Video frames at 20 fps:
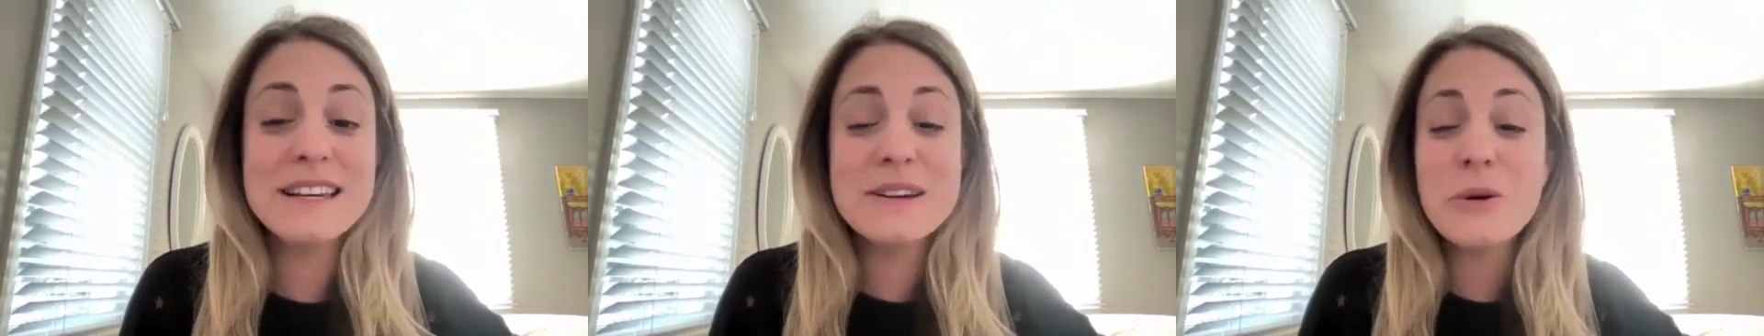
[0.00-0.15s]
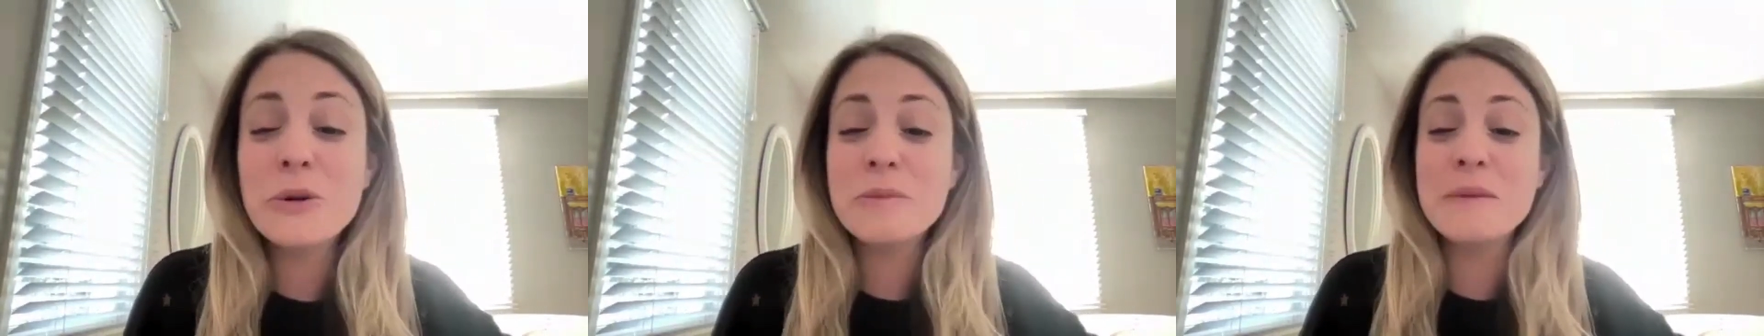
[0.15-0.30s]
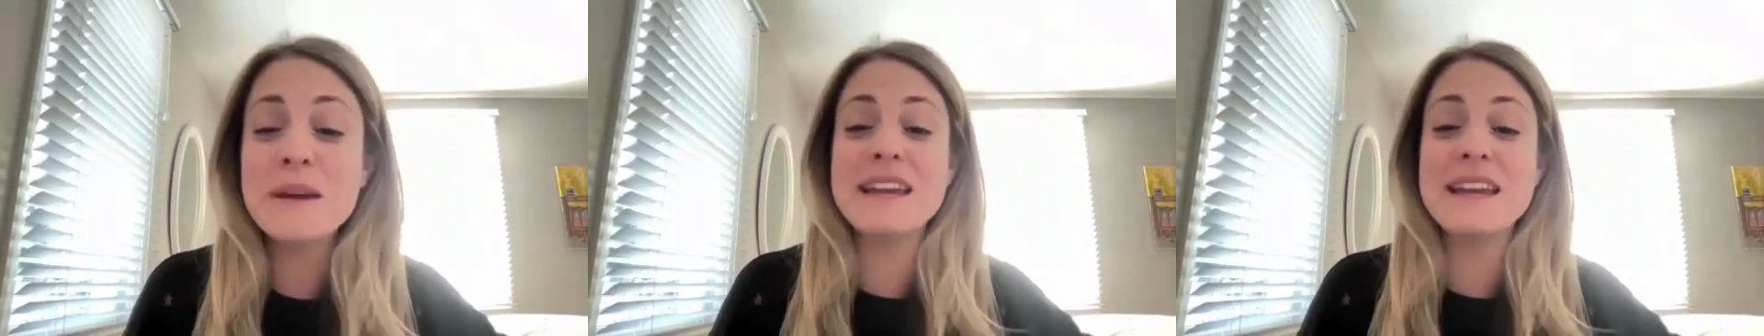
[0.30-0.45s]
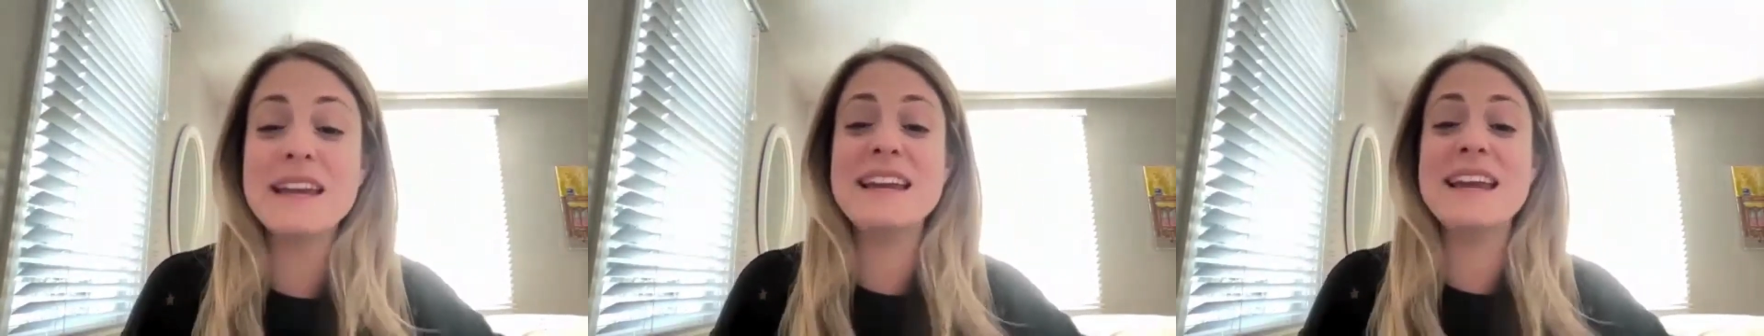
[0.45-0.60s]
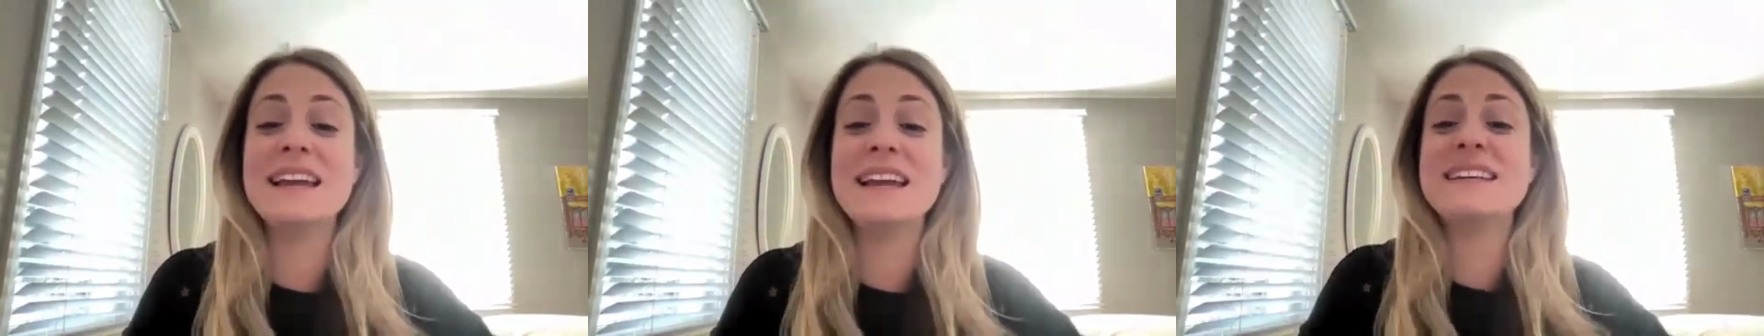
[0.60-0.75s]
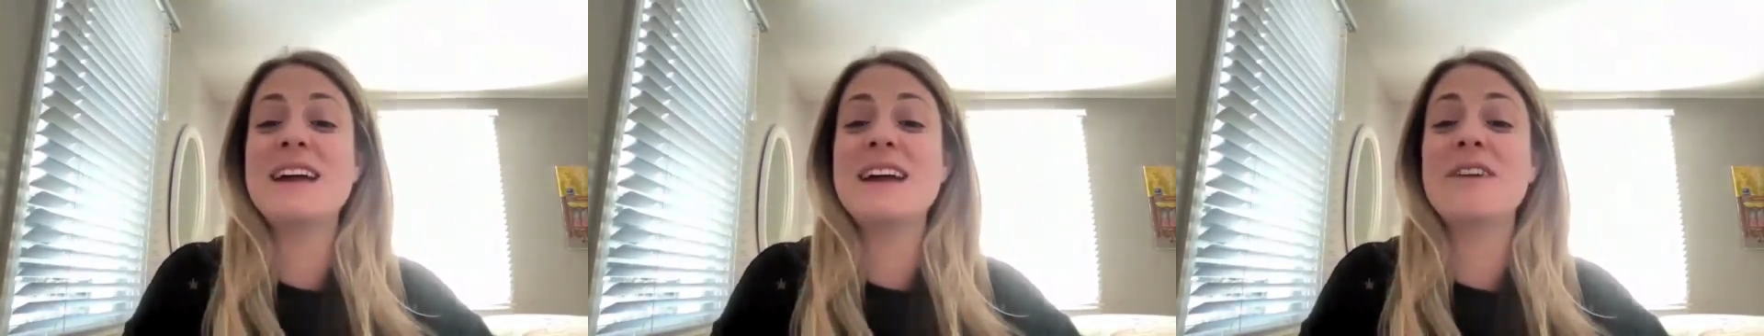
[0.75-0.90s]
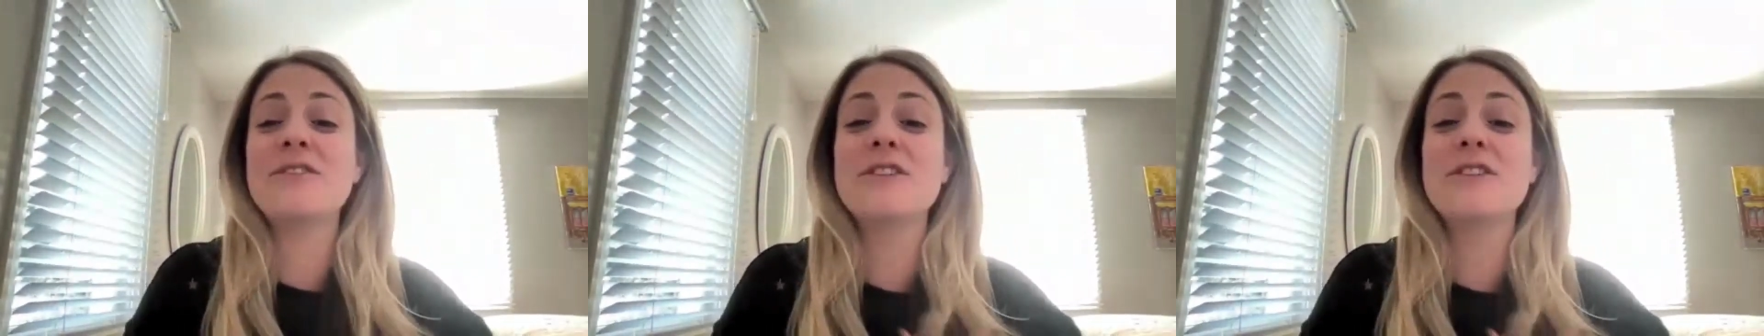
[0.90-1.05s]
told me he had
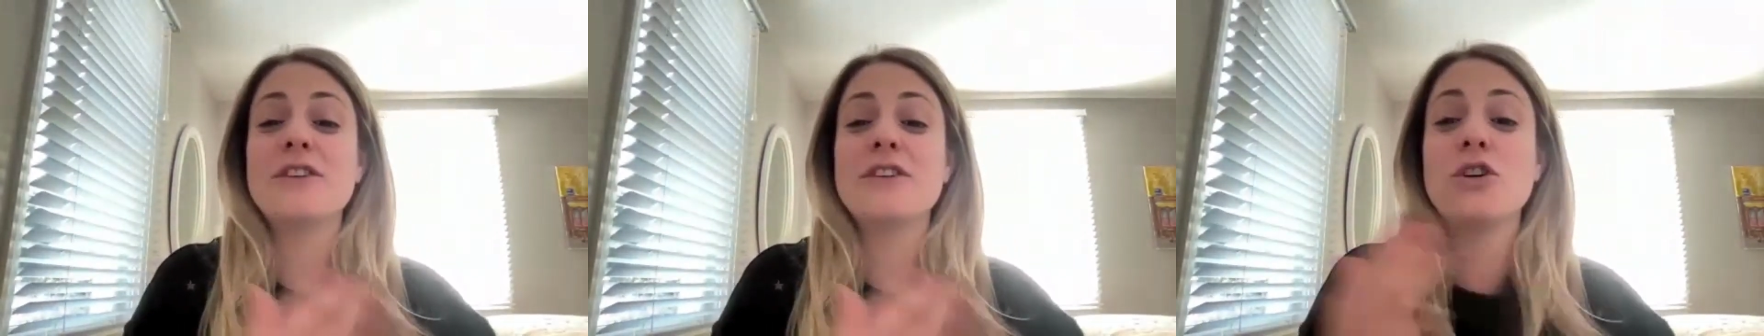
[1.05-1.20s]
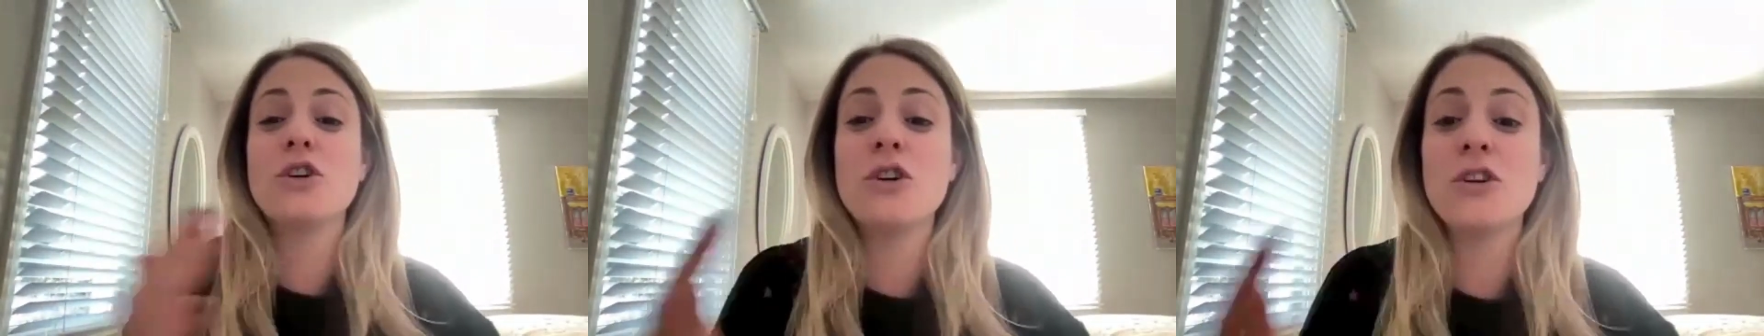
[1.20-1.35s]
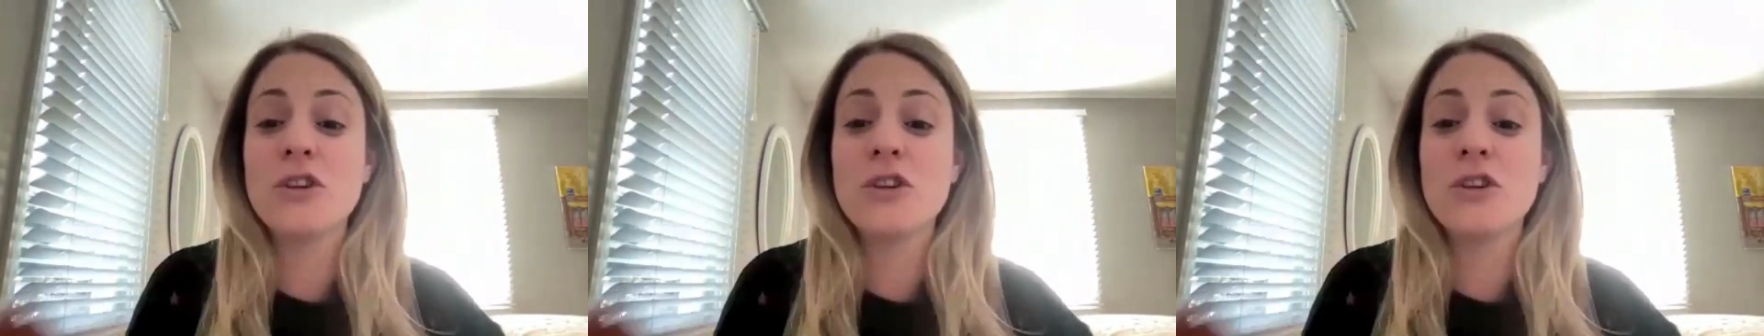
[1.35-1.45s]
never even